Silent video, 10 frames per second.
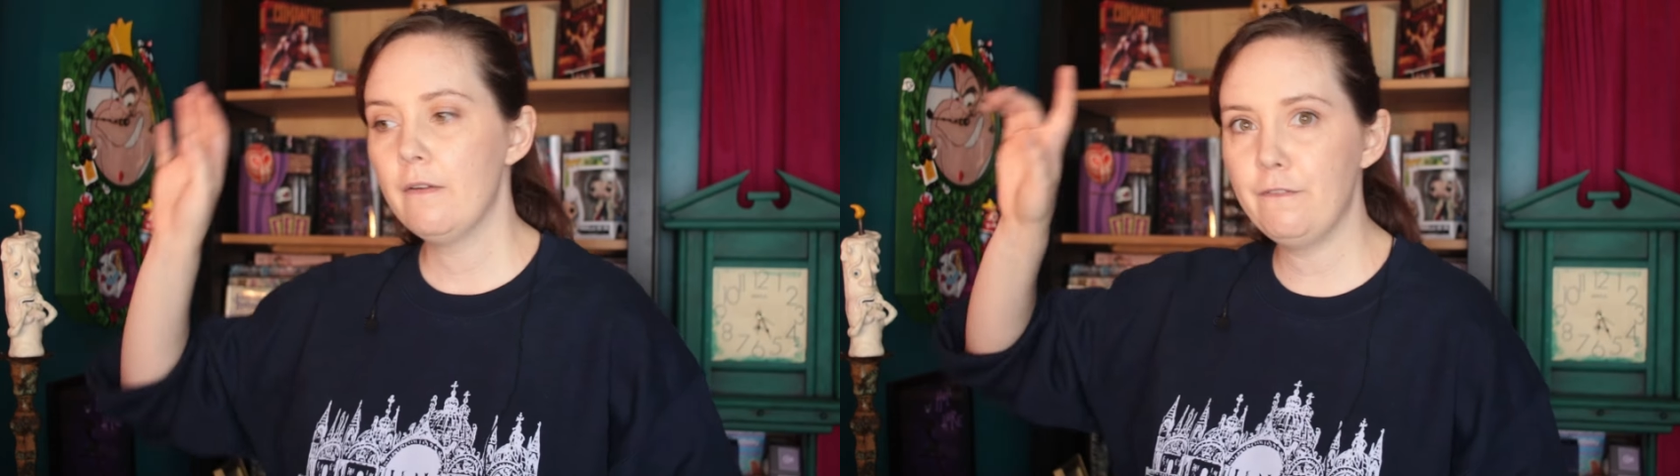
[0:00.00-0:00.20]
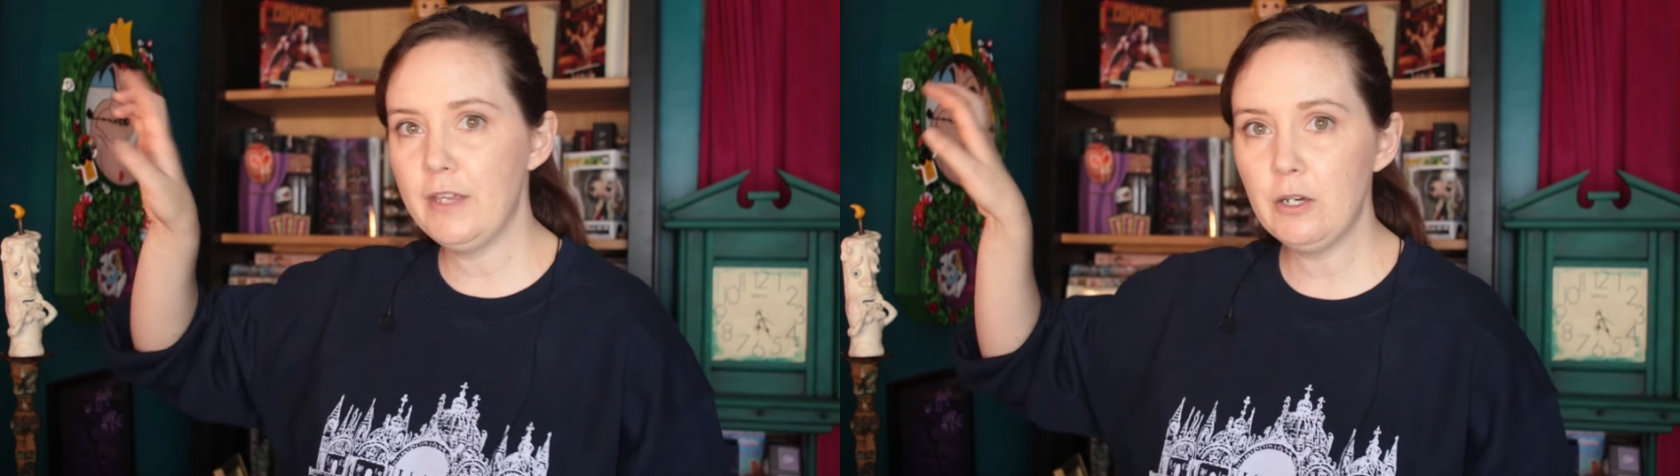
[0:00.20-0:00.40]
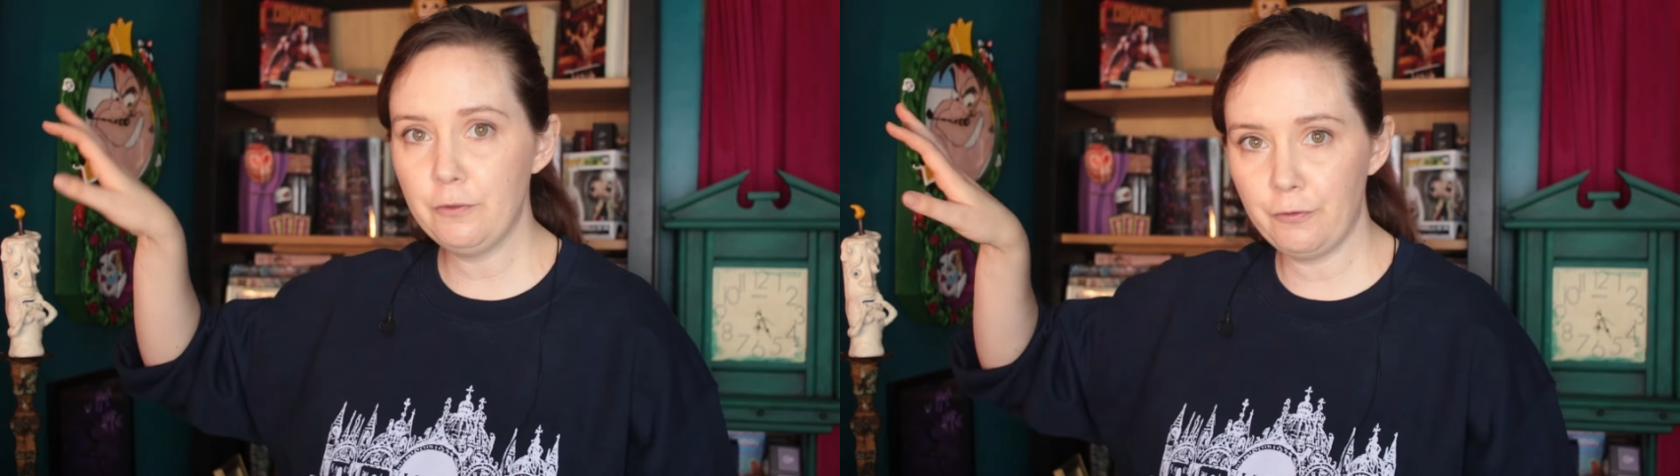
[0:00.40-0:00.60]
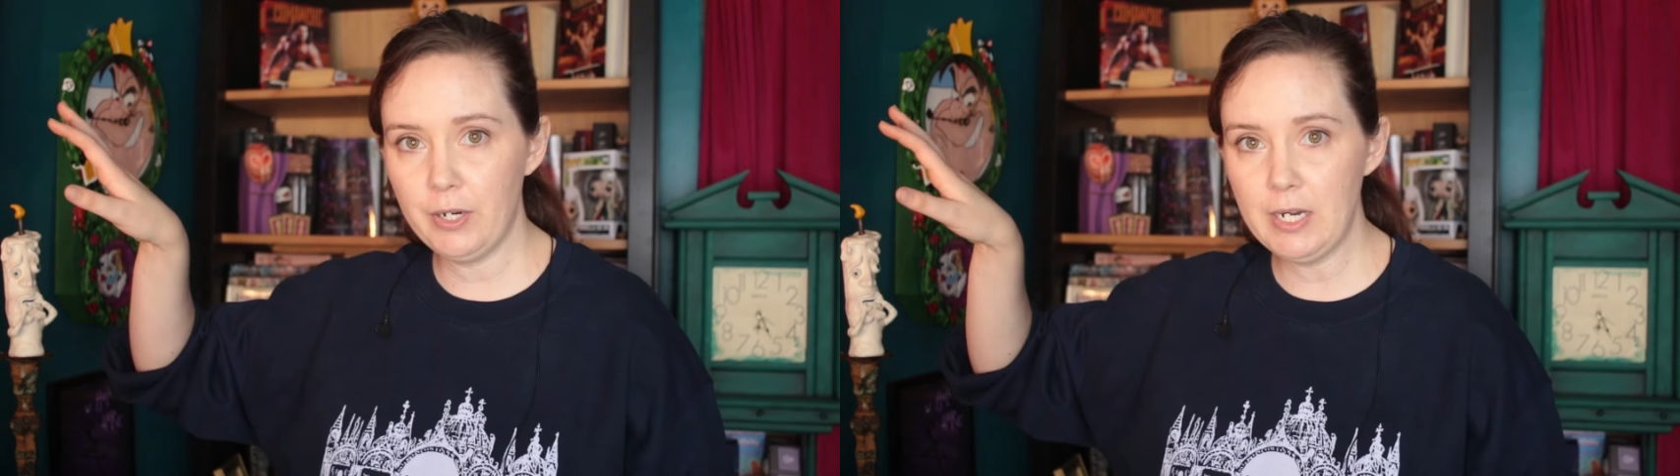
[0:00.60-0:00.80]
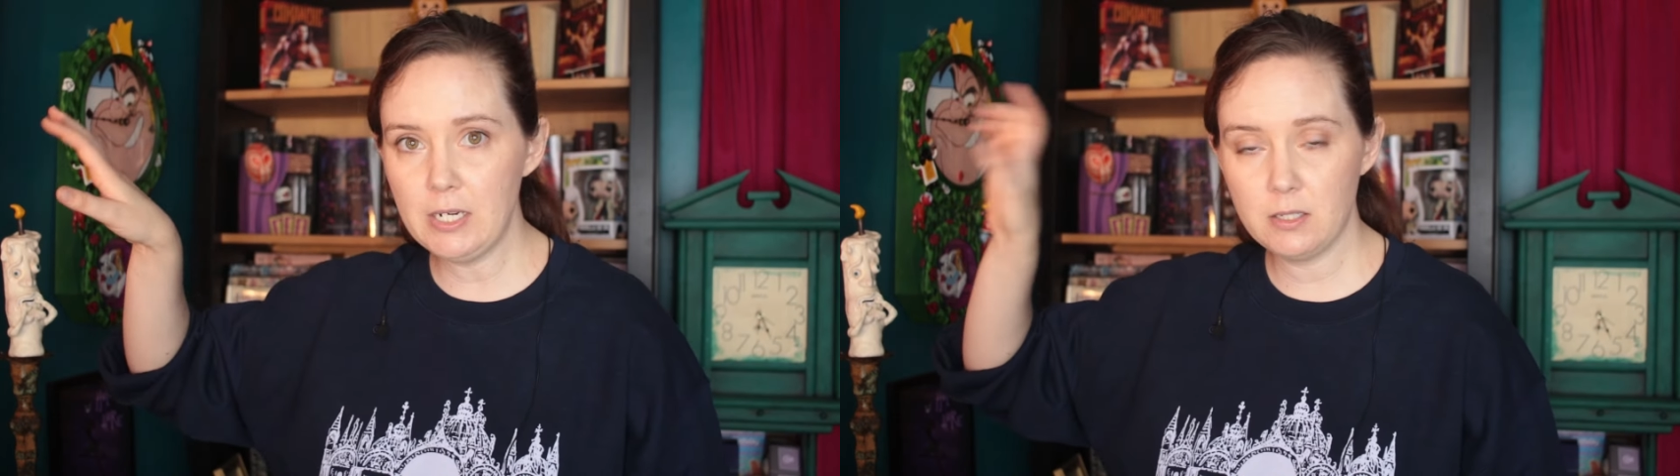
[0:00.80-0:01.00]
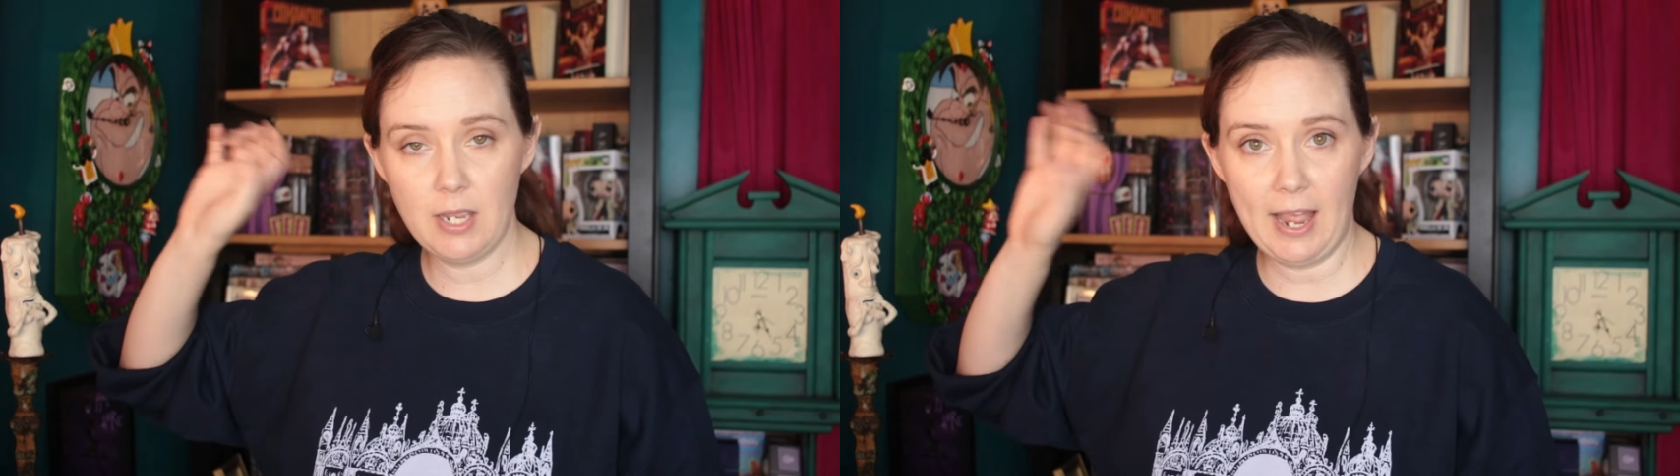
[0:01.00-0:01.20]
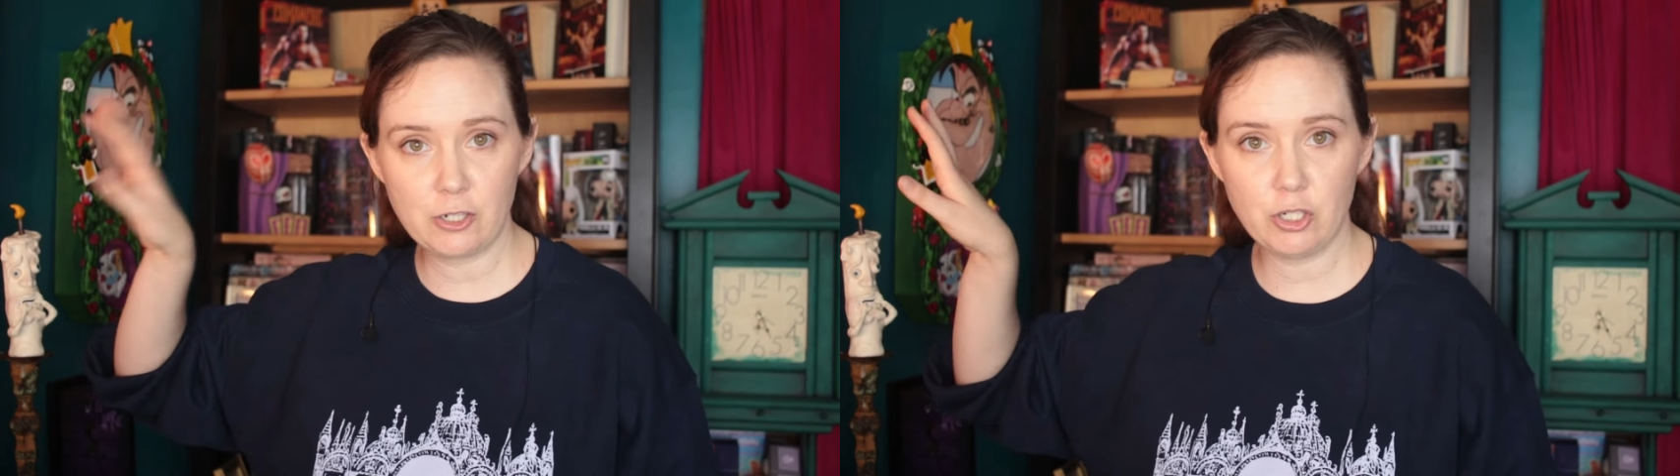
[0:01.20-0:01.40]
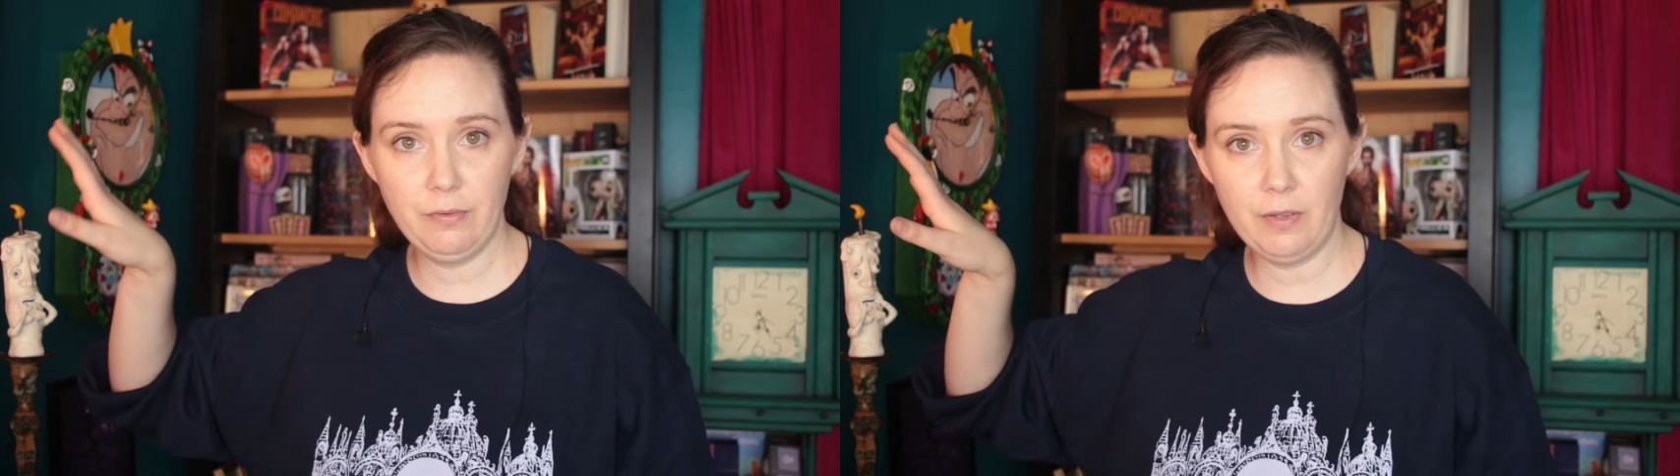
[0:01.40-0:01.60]
Feel free to
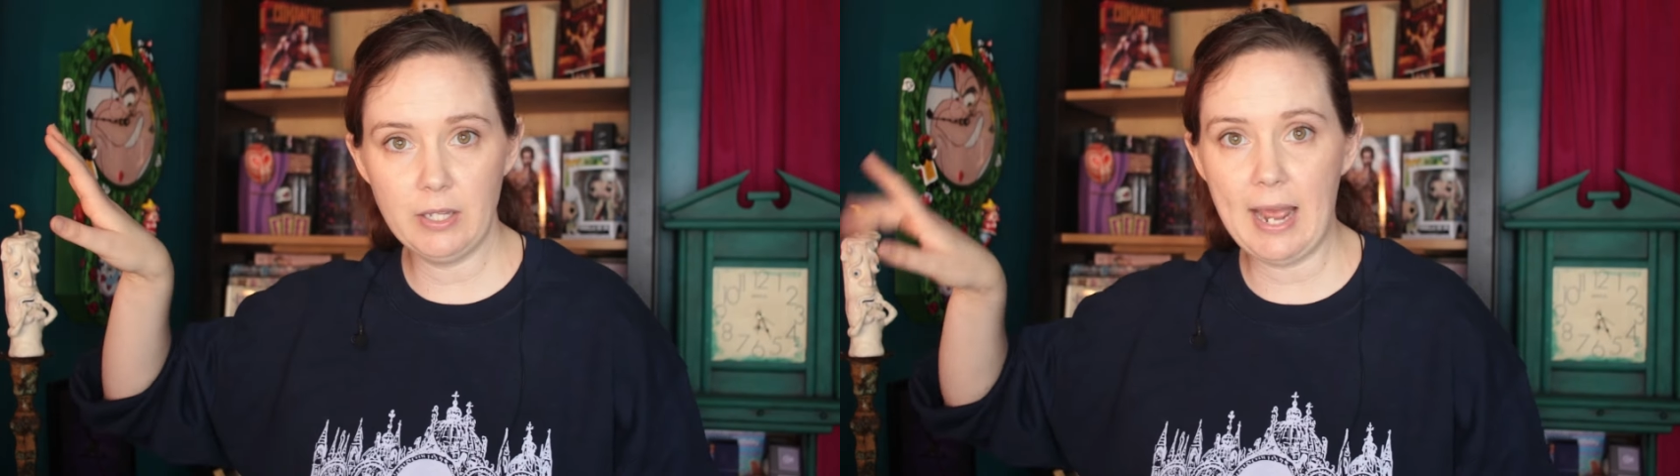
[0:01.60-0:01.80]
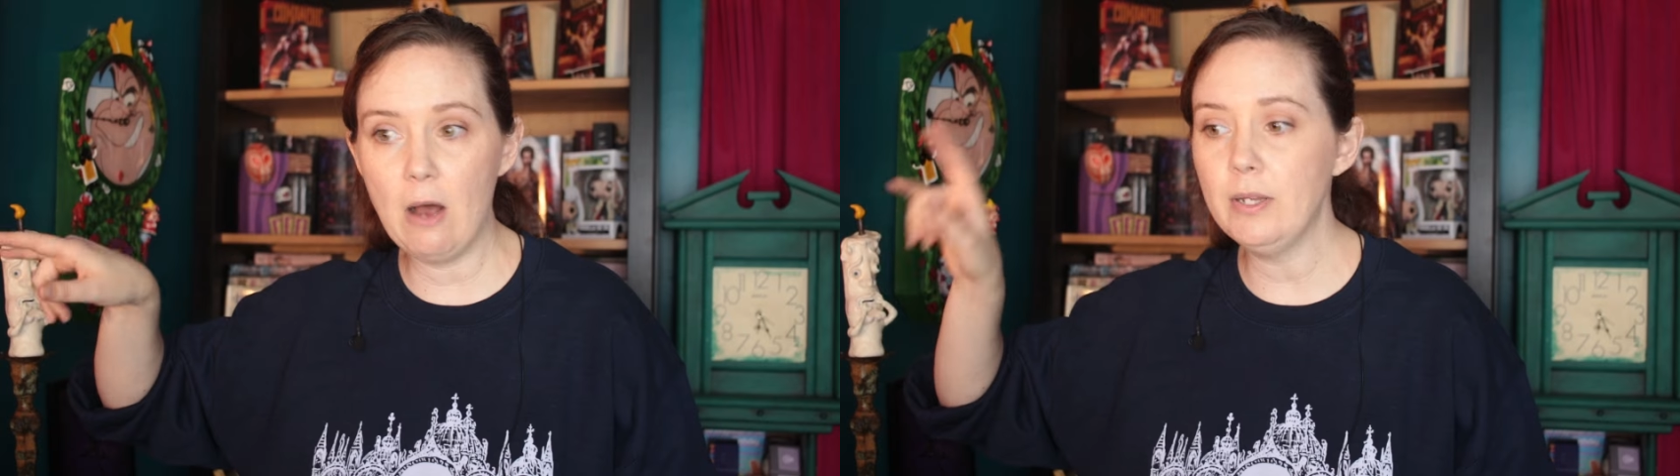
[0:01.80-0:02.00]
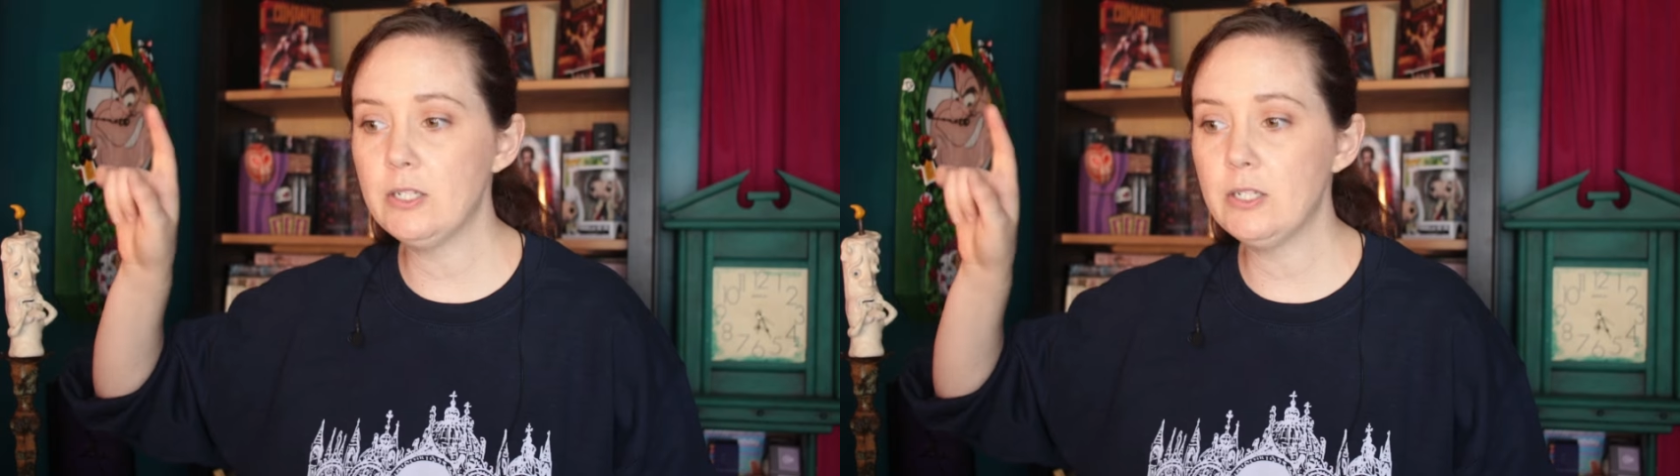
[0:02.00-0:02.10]
actually fill it out.